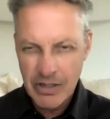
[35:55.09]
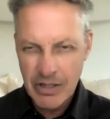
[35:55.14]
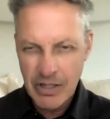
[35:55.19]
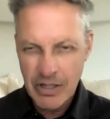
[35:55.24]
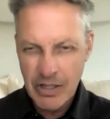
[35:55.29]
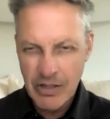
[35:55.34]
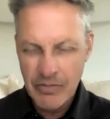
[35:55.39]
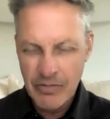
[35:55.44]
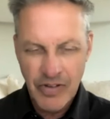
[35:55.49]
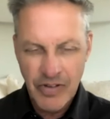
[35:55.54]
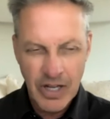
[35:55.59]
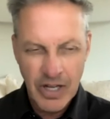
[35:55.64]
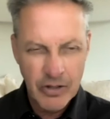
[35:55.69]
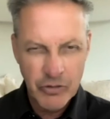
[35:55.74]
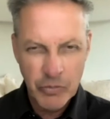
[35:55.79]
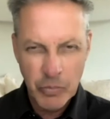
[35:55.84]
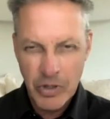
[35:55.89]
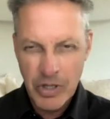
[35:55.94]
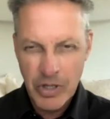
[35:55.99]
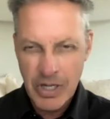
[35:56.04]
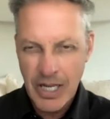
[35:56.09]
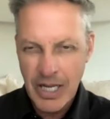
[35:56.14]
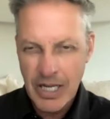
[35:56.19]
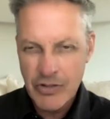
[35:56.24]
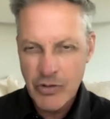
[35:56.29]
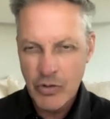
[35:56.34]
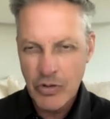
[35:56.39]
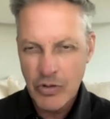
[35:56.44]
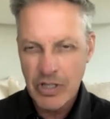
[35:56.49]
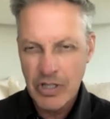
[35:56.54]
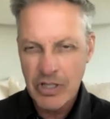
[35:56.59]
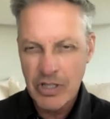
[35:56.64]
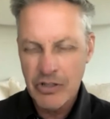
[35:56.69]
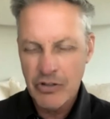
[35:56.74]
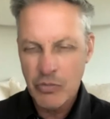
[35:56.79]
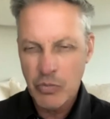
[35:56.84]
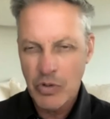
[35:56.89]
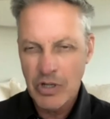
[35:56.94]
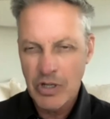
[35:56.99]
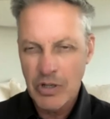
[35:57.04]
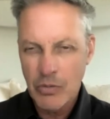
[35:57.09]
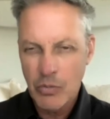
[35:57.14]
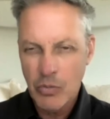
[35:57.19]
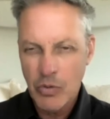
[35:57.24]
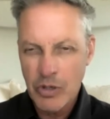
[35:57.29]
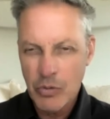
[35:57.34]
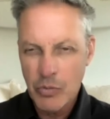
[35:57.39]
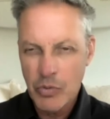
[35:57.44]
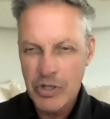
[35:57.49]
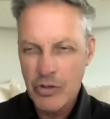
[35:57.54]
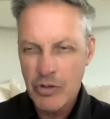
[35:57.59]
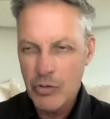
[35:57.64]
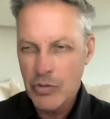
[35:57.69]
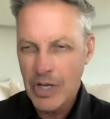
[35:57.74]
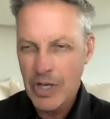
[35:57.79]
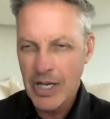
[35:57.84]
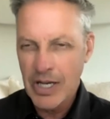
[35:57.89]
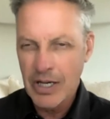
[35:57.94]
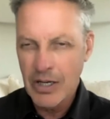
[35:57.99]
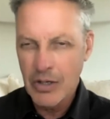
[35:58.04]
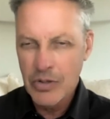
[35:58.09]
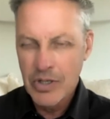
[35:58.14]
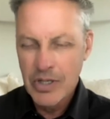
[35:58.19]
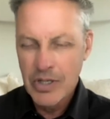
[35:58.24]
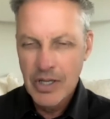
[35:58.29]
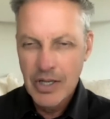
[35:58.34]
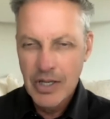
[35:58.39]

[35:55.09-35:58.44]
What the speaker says: that follows pretty naturally is, well, what do we do now?